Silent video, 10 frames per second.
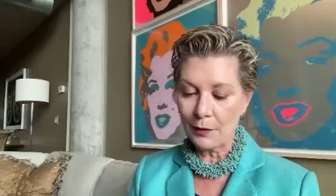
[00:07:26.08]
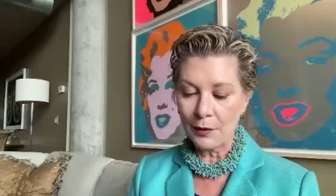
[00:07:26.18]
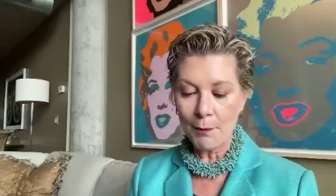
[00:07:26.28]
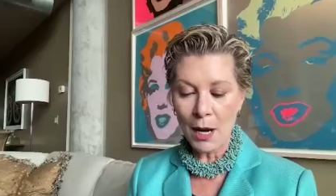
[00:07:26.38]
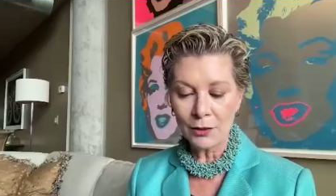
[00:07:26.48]

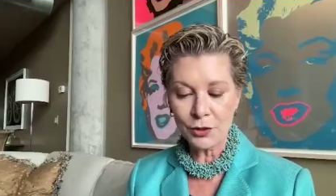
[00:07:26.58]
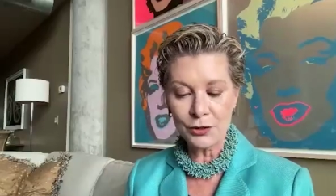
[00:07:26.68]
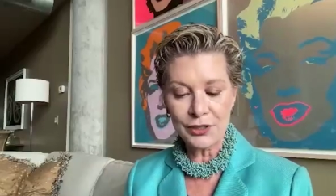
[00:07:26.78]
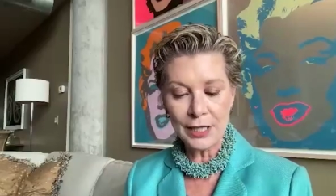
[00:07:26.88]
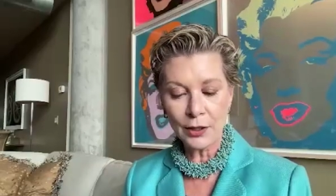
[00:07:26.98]
the
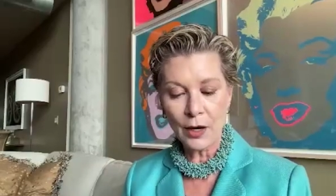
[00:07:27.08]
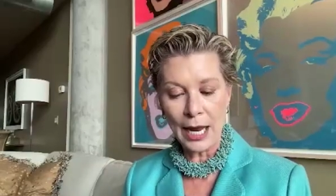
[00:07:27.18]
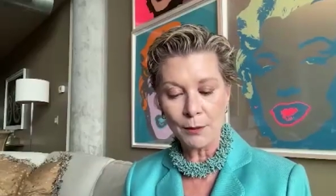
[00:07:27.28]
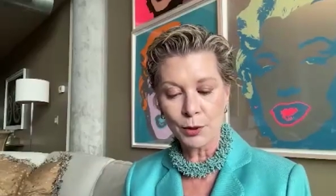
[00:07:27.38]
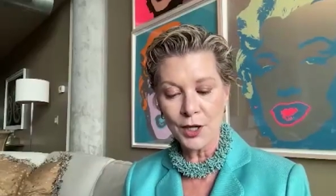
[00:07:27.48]
Montrose Center
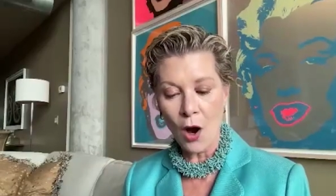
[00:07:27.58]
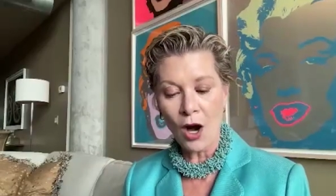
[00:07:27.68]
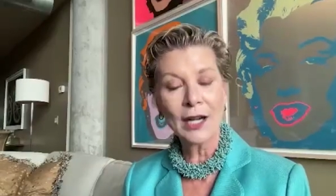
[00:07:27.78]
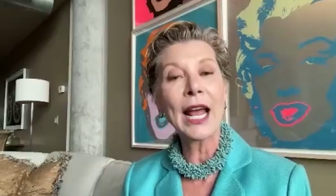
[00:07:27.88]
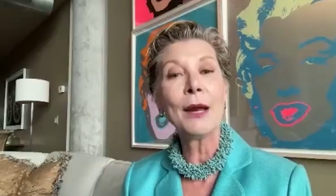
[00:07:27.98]
at
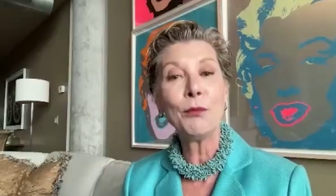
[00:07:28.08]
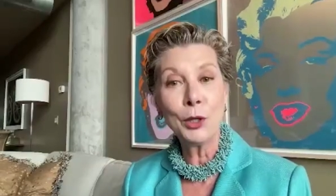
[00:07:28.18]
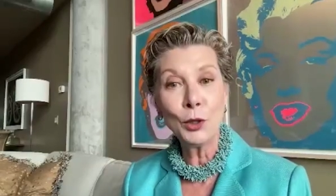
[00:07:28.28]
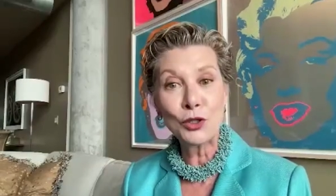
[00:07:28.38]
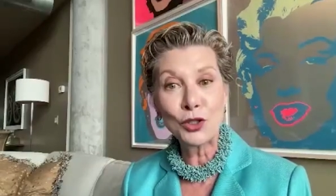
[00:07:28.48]
Bernard and
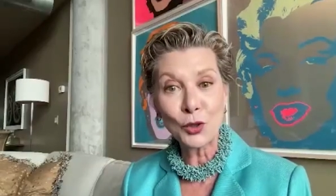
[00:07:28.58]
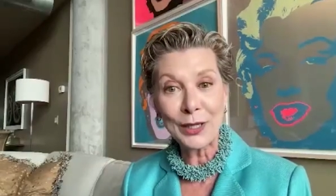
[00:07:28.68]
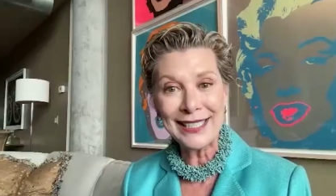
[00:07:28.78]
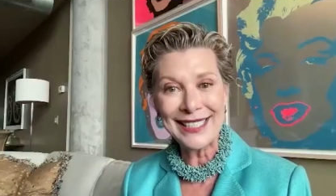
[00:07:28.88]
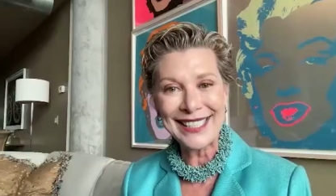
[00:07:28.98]
Butte
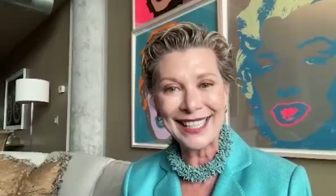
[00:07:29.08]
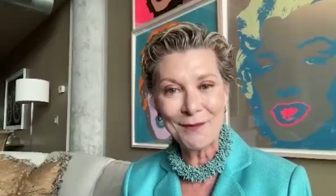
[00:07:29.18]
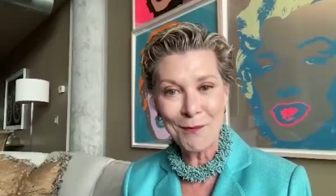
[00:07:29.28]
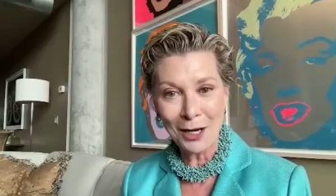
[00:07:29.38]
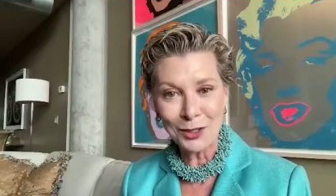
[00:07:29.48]
Street
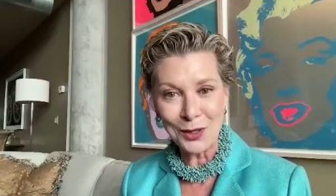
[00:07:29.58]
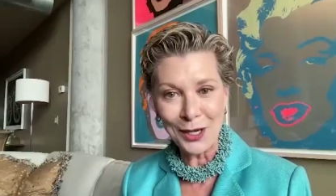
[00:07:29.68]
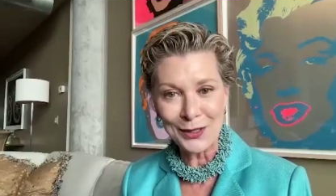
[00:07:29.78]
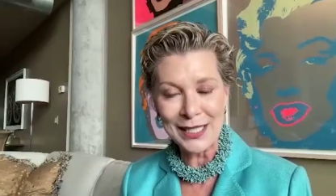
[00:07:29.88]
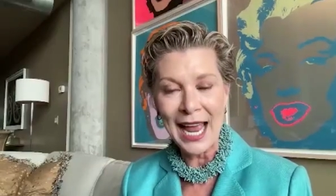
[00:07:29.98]
in Montrose.